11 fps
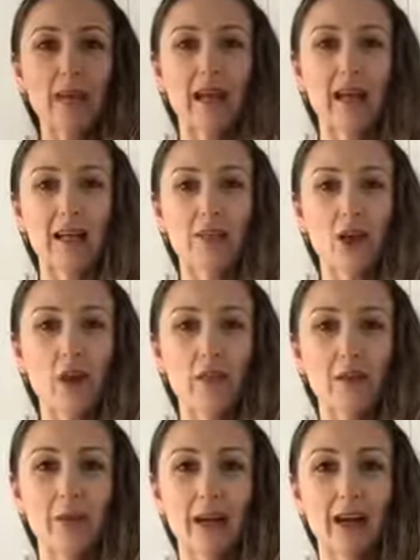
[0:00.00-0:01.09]
and on
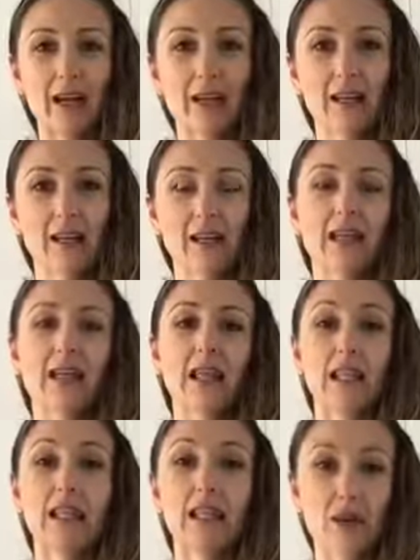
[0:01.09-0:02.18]
the back,
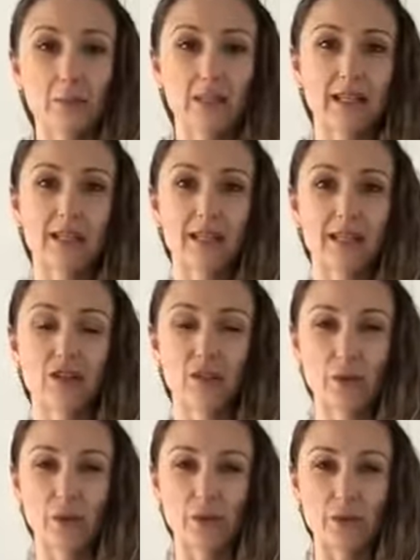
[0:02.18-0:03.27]
the top 10 essential
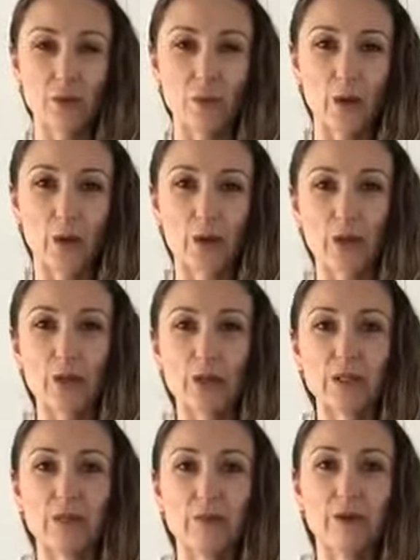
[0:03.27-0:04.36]
oils and what you can use
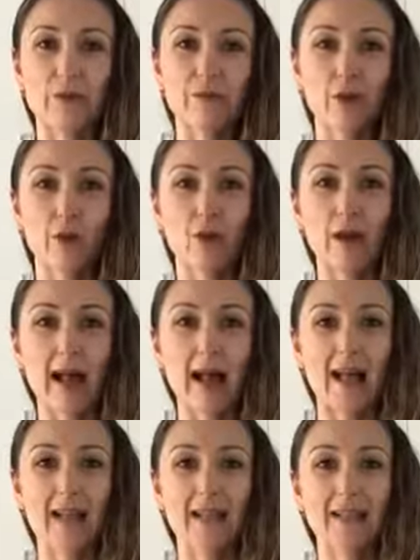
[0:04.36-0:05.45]
them for,
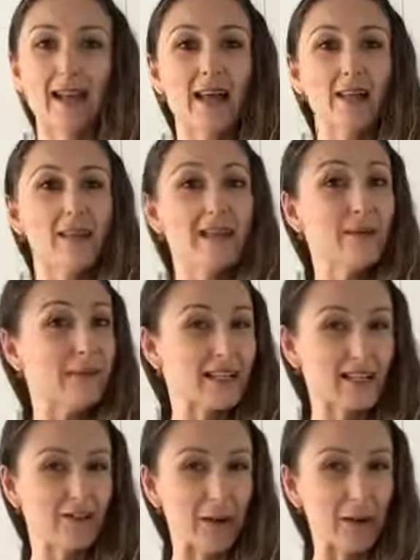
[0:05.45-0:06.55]
and the
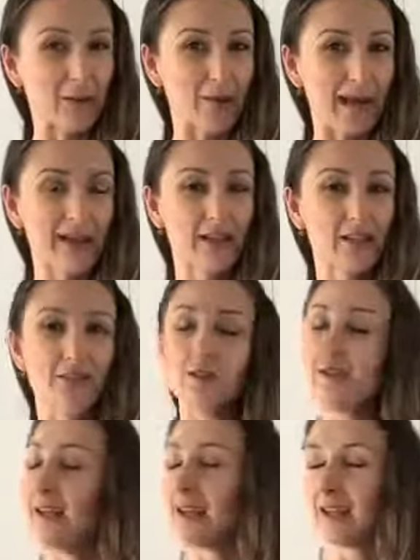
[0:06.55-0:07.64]
best value way to
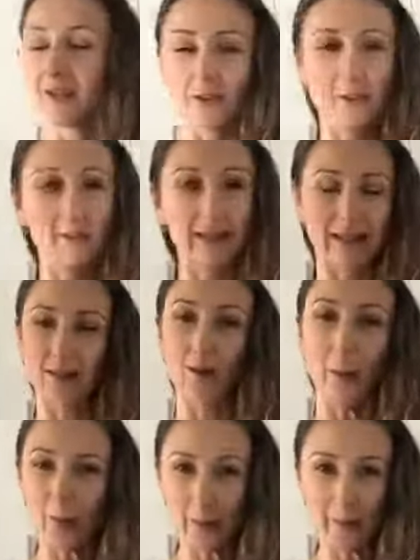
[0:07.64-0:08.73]
get your mitts
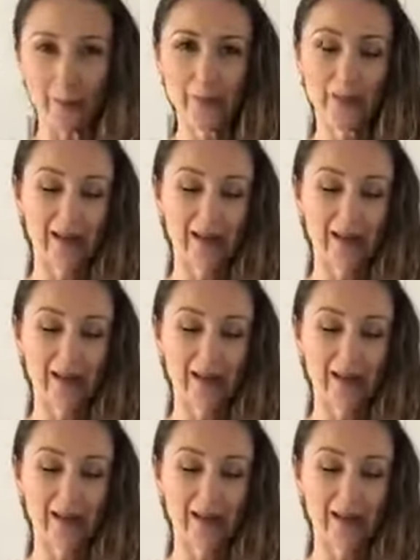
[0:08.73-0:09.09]
on them.